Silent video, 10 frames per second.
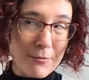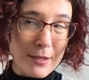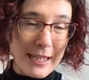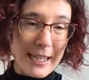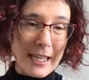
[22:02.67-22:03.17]
it
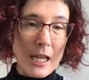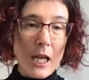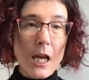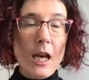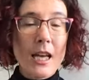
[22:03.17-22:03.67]
really
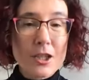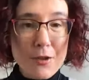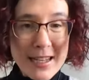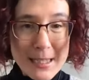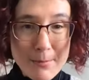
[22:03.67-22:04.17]

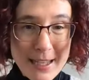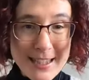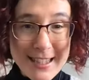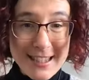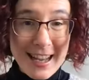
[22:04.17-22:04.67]

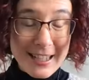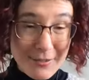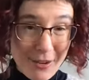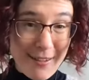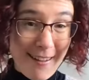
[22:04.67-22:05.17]
transmits and
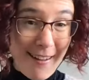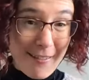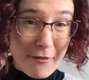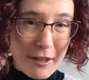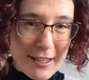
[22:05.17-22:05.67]
it's very
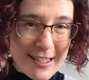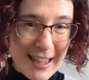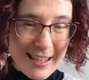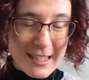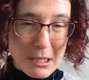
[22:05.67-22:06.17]
obvious
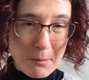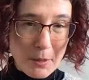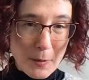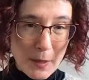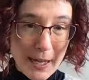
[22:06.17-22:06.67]
that it's
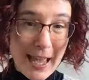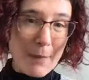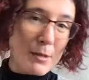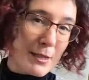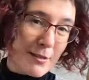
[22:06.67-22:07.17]
something that i
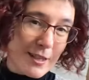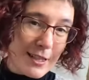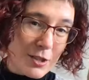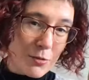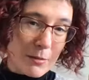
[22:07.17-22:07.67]

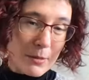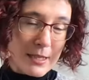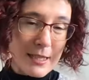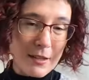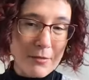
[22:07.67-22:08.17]
absolutely adore
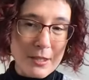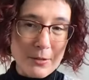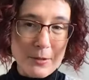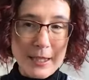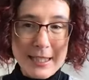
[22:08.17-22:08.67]
myself
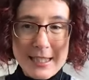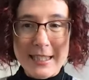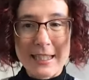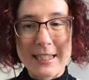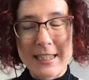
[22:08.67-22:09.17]
so this
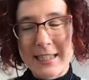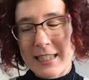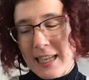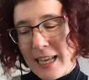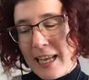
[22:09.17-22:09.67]

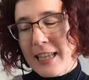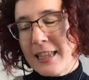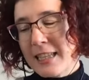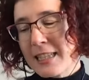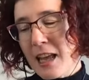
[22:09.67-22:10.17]
is
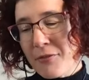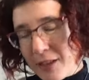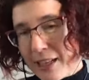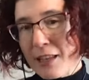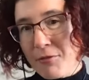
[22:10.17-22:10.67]
this
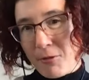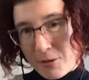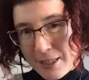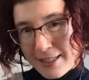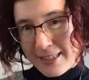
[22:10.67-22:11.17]
definitely
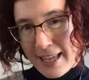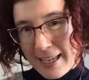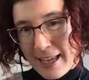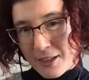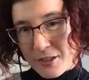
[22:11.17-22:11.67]
falls into
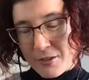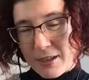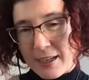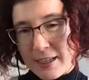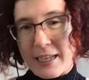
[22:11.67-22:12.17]
that
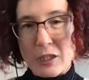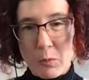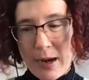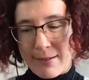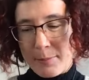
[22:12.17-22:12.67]
category
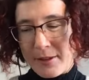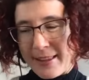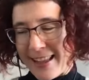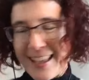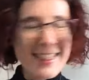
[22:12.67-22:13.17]
it's
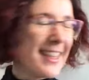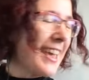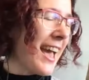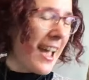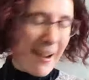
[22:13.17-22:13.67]
wearable and i
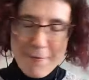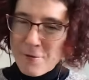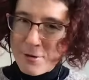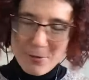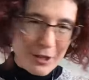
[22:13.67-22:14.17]
think
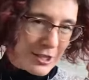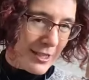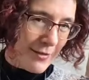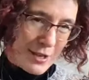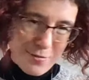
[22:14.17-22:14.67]
everyone
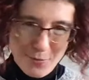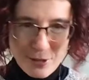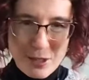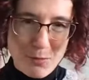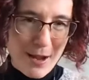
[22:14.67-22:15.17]
should have a Yew
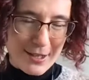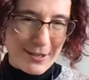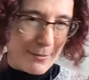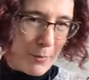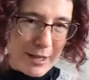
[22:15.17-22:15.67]
Mor
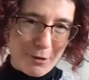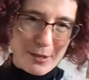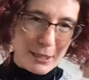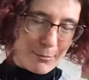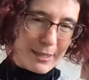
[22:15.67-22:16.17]
sweater by
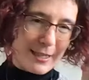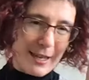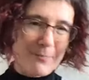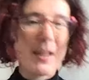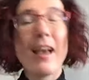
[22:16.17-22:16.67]
christmas
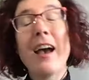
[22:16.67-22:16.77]
time